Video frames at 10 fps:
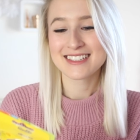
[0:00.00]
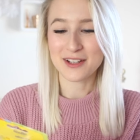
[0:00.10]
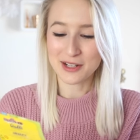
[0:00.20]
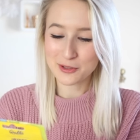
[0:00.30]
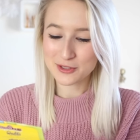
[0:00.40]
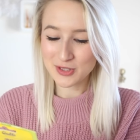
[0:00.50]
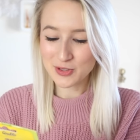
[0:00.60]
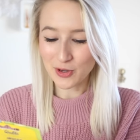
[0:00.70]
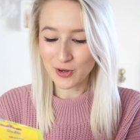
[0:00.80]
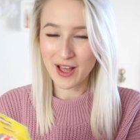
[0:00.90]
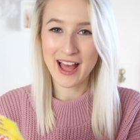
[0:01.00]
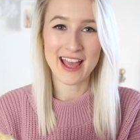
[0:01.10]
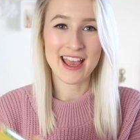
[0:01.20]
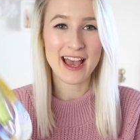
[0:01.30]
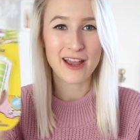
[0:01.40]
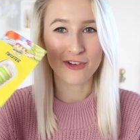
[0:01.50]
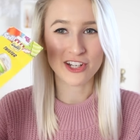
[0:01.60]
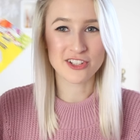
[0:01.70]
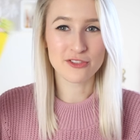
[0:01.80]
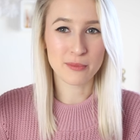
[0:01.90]
So I also got a air
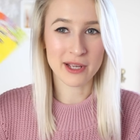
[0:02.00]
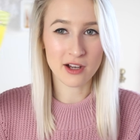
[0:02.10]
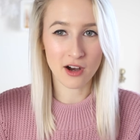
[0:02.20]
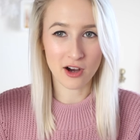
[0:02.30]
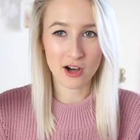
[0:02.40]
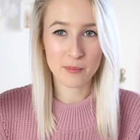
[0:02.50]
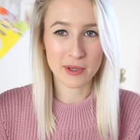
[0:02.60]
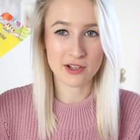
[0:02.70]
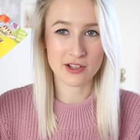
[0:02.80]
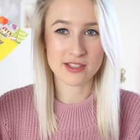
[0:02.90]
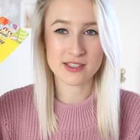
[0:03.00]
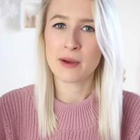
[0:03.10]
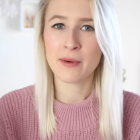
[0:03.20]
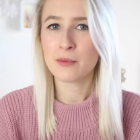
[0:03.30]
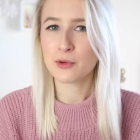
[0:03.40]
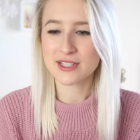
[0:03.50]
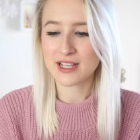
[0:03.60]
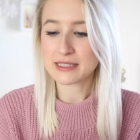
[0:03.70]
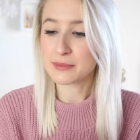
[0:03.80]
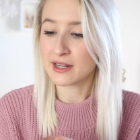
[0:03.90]
freshener for my car because my mum always
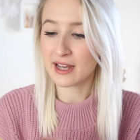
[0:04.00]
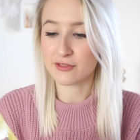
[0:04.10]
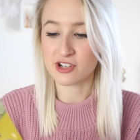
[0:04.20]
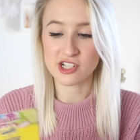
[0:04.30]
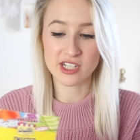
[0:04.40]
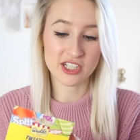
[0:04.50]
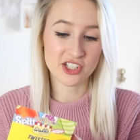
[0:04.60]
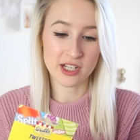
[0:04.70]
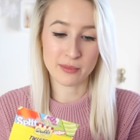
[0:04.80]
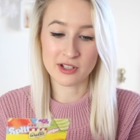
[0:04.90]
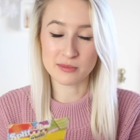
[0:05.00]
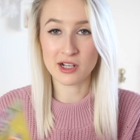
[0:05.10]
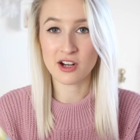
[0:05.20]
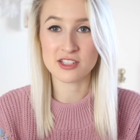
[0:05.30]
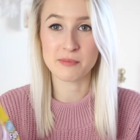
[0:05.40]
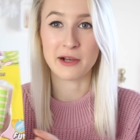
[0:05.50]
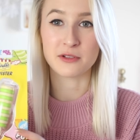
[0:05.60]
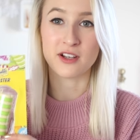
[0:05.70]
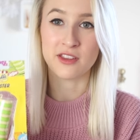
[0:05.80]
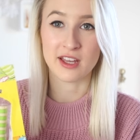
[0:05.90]
gets me an air freshener each year because my car
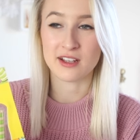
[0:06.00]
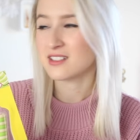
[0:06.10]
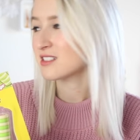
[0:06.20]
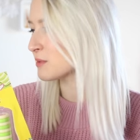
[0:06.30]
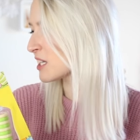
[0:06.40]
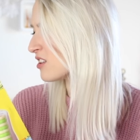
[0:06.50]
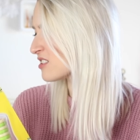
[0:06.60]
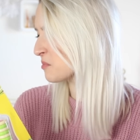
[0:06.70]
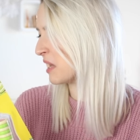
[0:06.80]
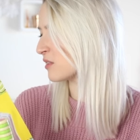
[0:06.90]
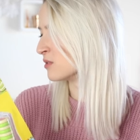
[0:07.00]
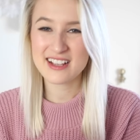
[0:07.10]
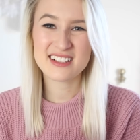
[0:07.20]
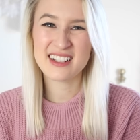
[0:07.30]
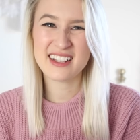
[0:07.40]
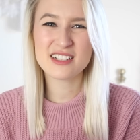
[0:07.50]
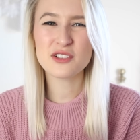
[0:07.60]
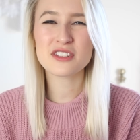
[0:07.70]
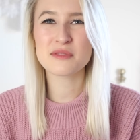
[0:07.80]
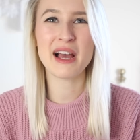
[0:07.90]
smells, I think. Does my car smell? It's, it's
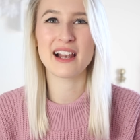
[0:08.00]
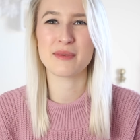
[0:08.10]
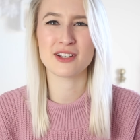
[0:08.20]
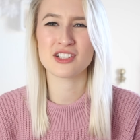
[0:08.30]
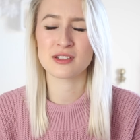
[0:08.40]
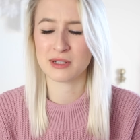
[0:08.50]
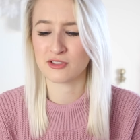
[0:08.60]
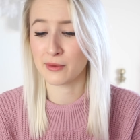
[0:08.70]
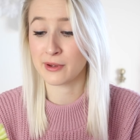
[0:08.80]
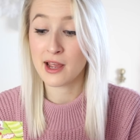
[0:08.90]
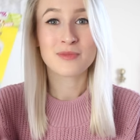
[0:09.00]
not smelly, but it's just a bit grubby.